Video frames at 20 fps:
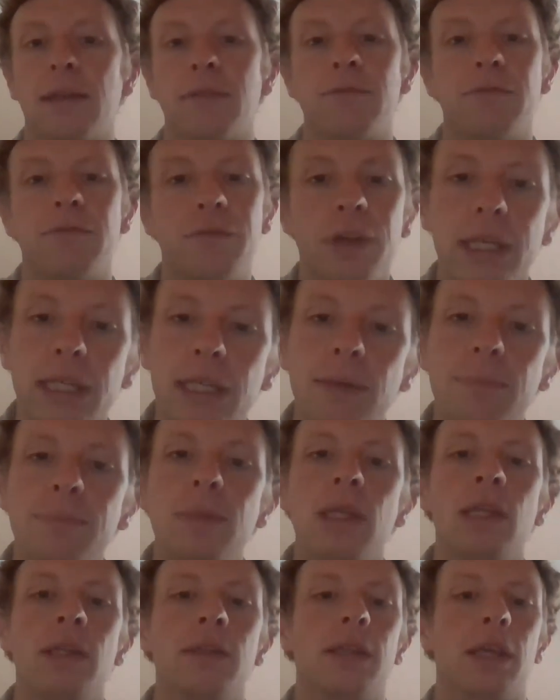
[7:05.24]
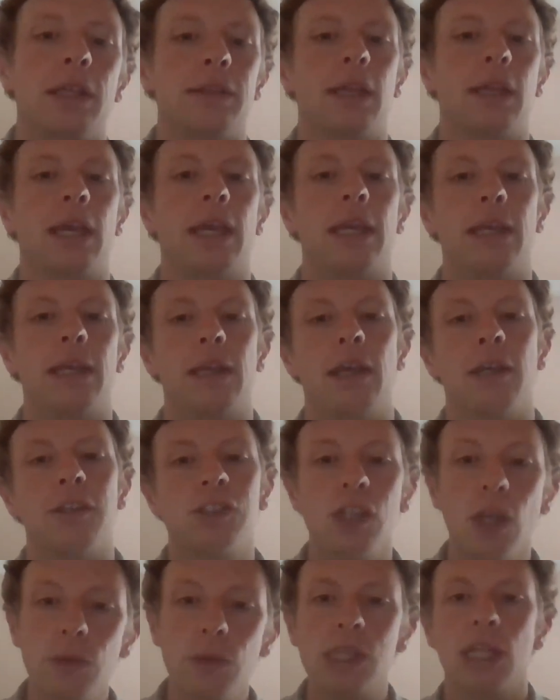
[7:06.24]
and freedom that they
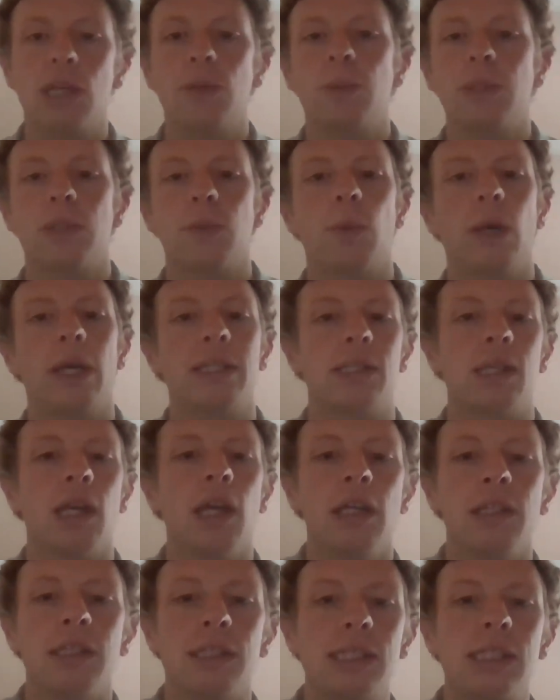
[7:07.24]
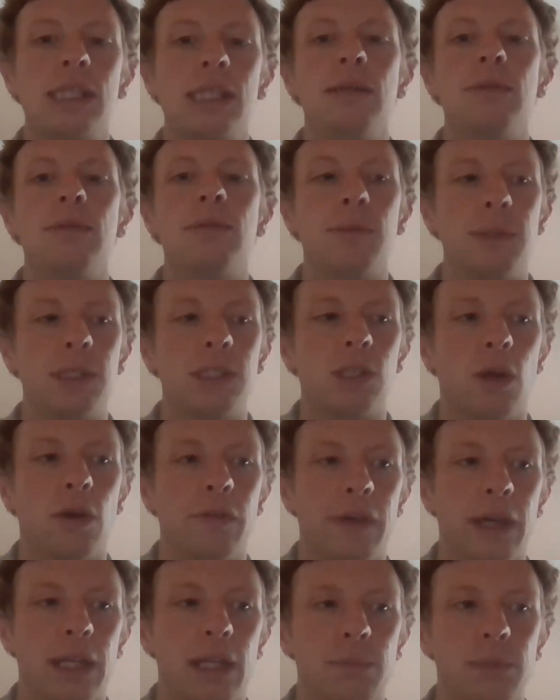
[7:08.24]
associated with the West seemed to be so
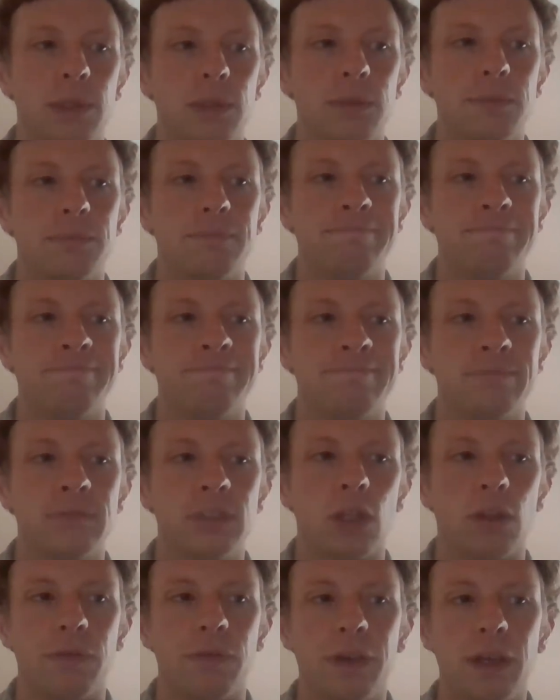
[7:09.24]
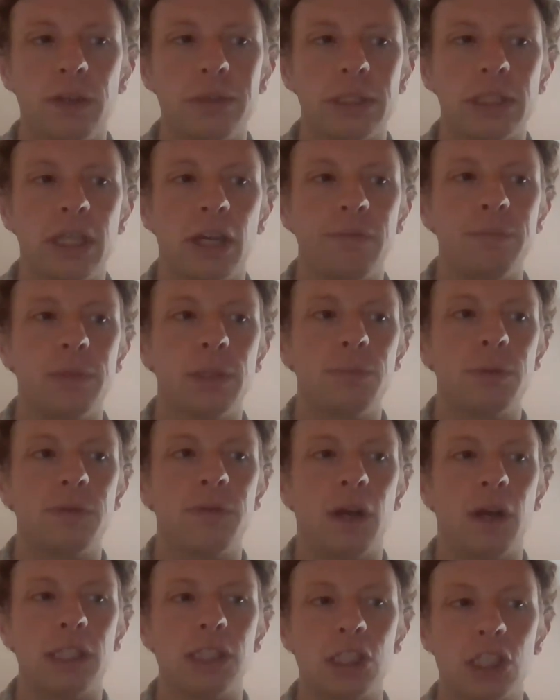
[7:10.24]
available. So the federal government
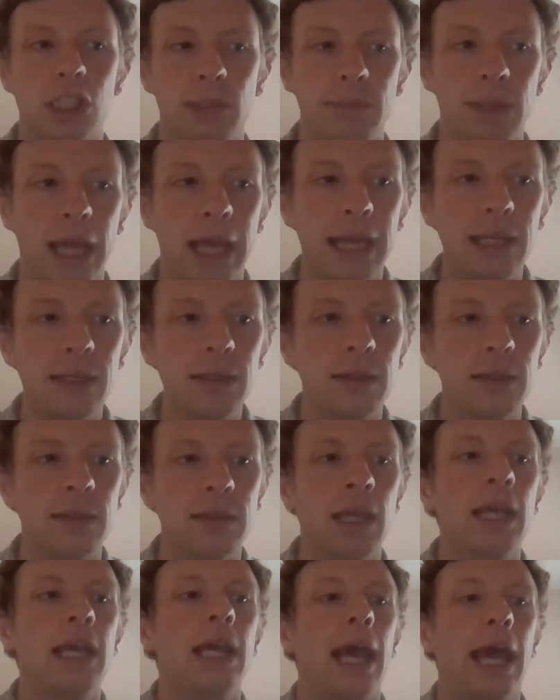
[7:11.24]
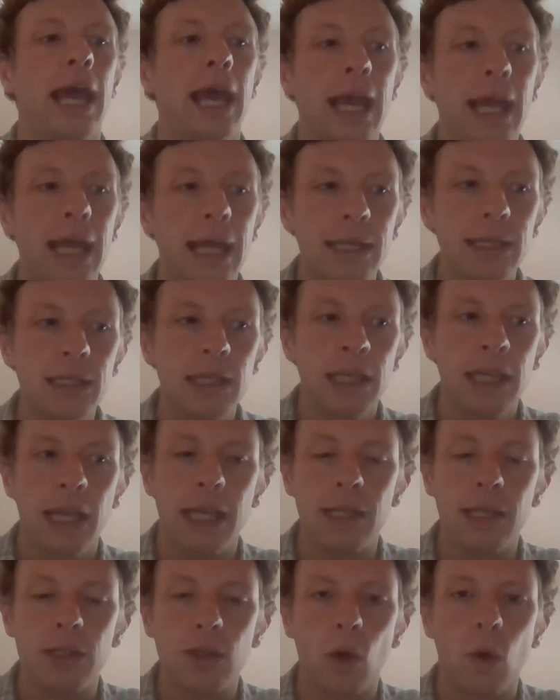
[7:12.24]
provides cheap land, and
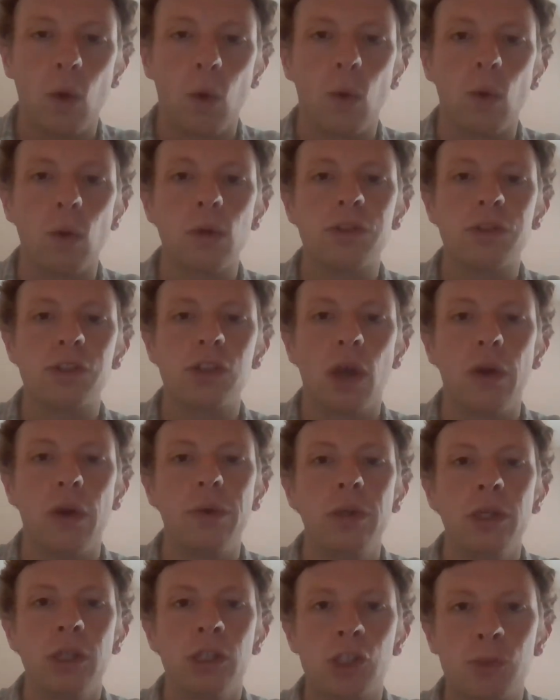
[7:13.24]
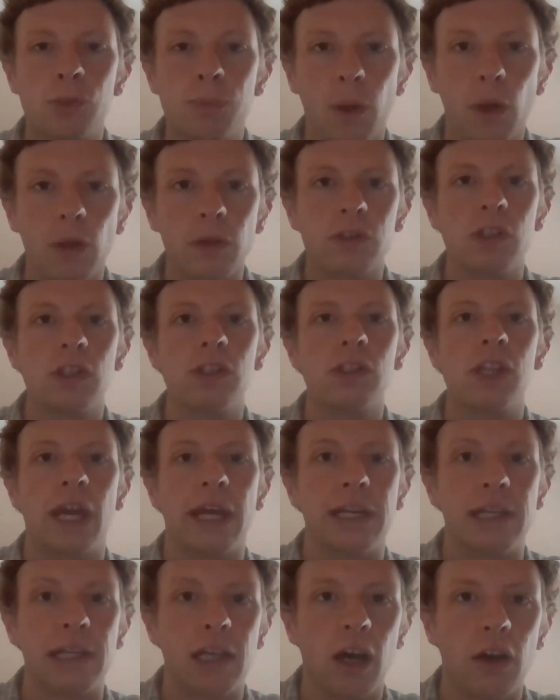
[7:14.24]
it also sponsors
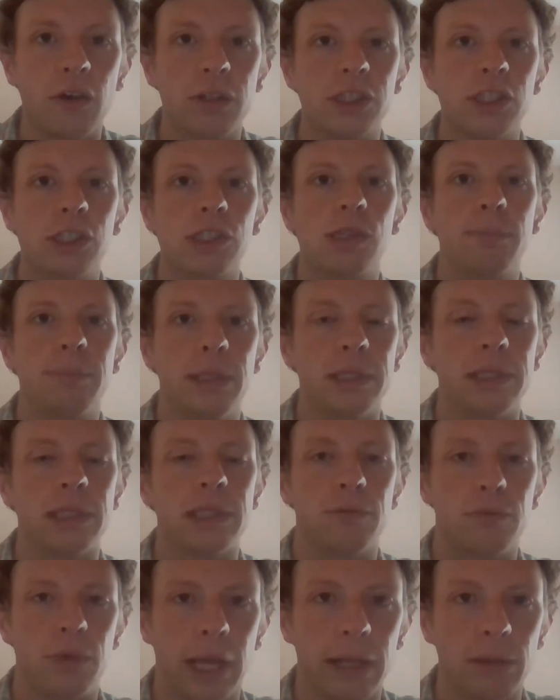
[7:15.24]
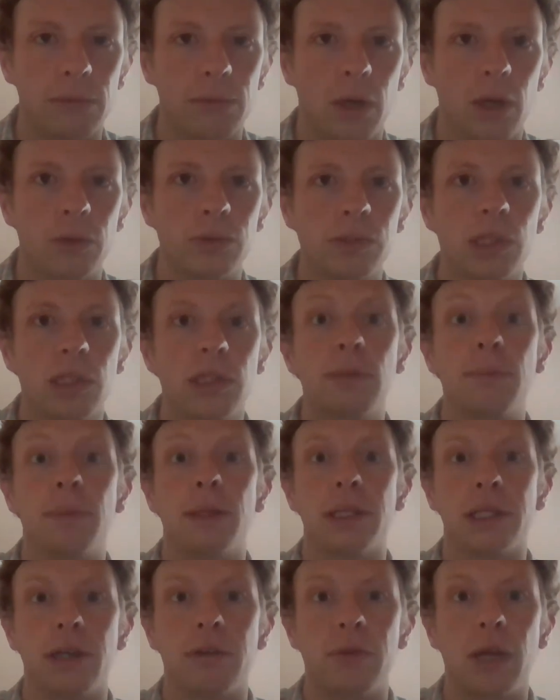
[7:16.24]
and encourages the building of railroads.
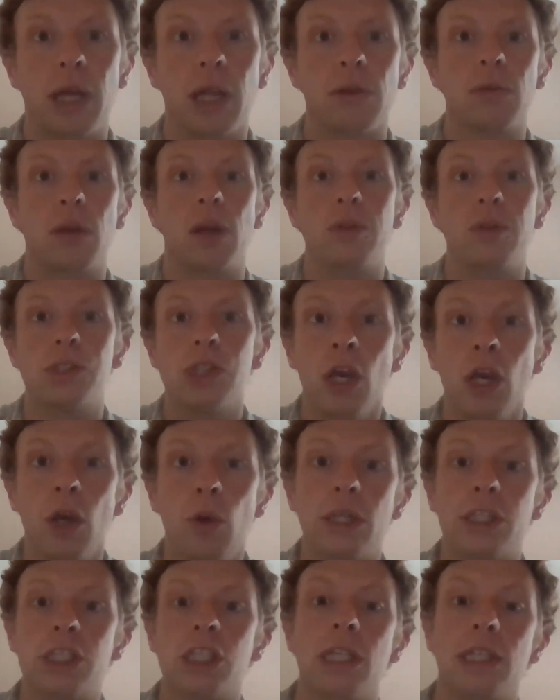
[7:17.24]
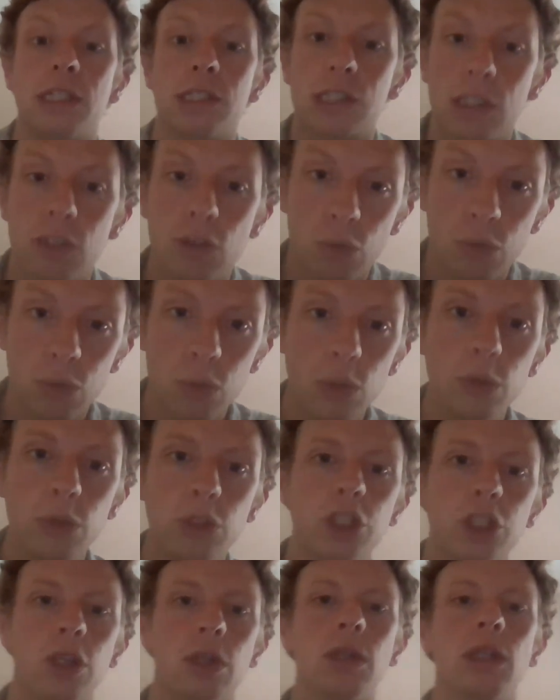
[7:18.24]
Building of railroads, which is
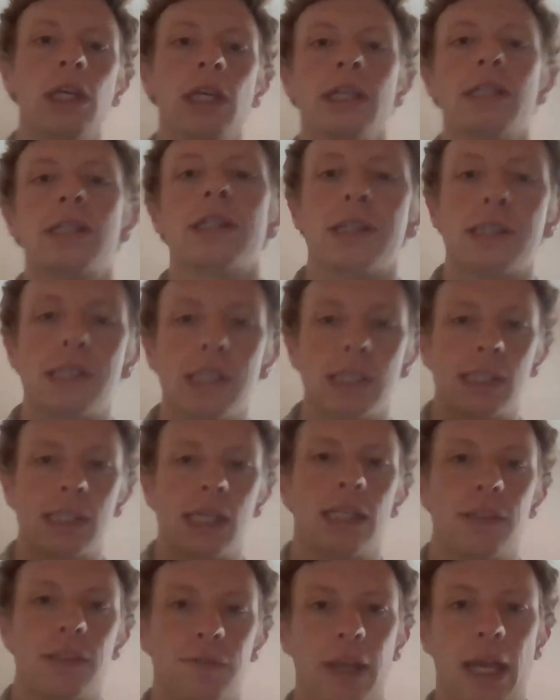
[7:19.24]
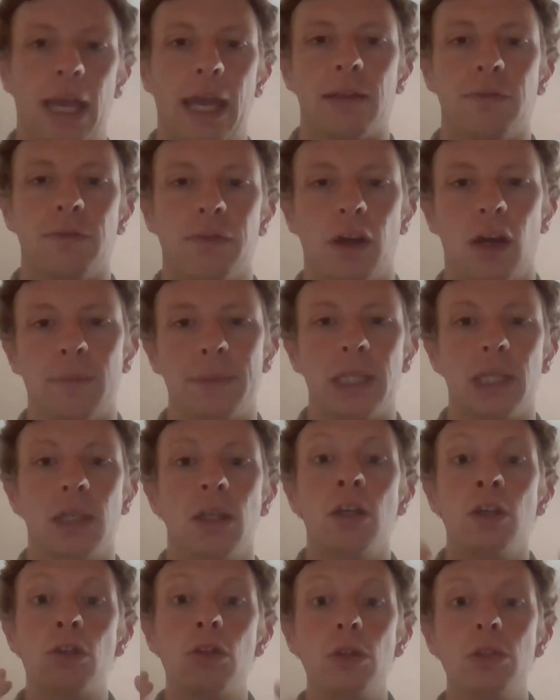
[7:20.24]
crucial to the success of cattle farming.
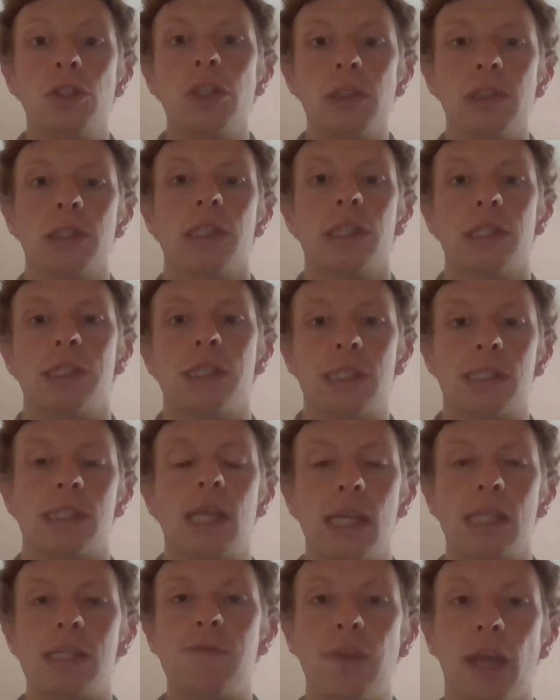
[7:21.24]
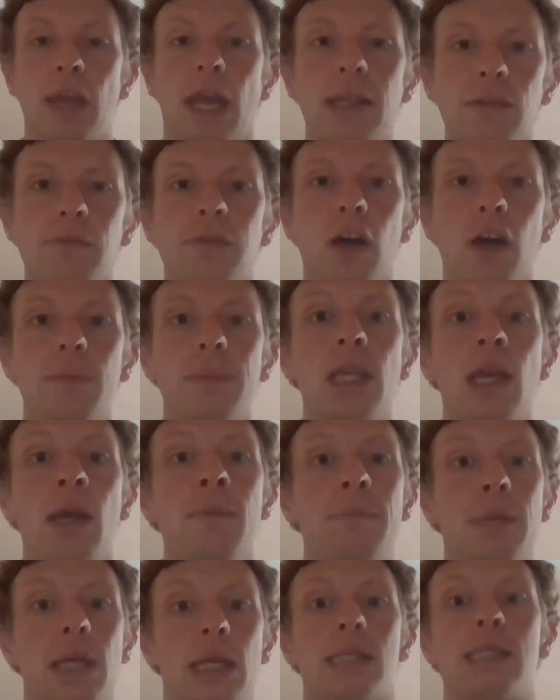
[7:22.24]
Crucial to the success of cattle farming
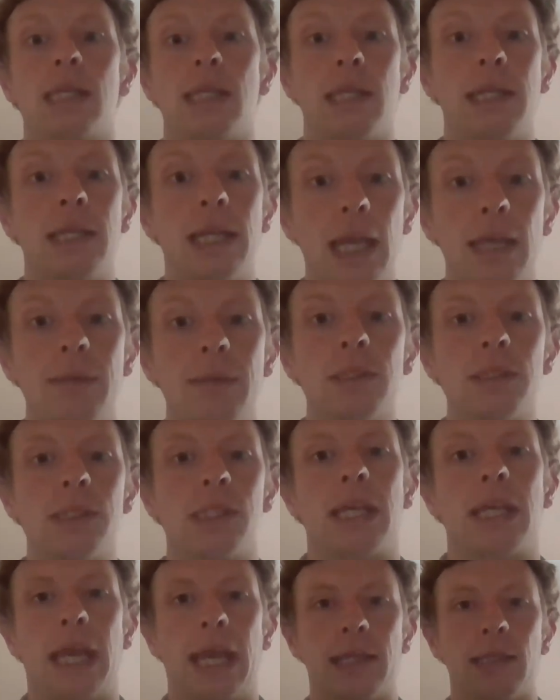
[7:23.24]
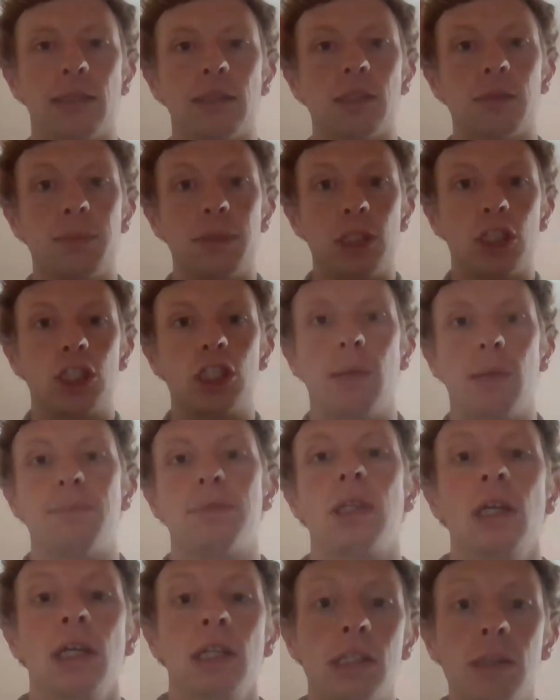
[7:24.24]
because it enables the cattle to be
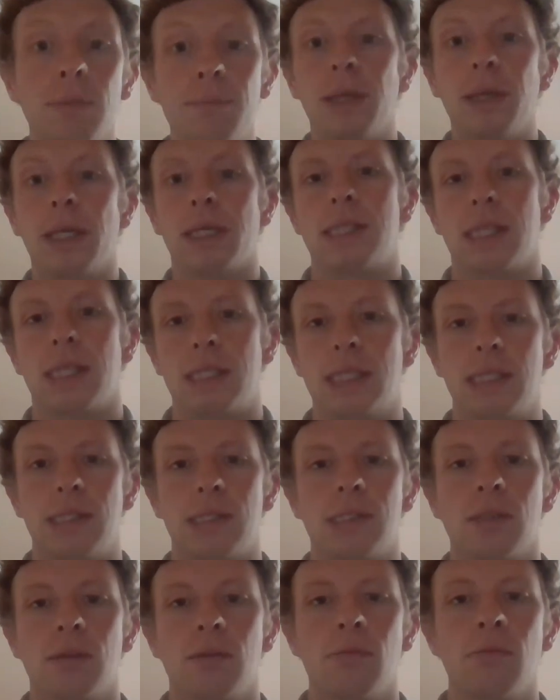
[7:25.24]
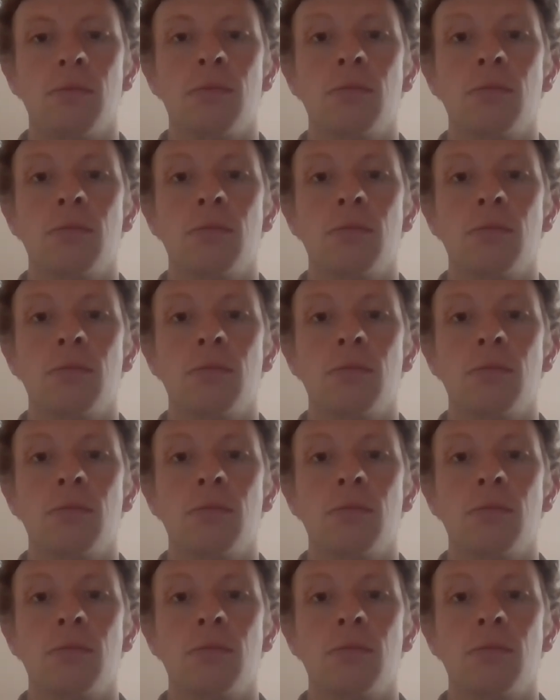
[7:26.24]
shipped to big cities,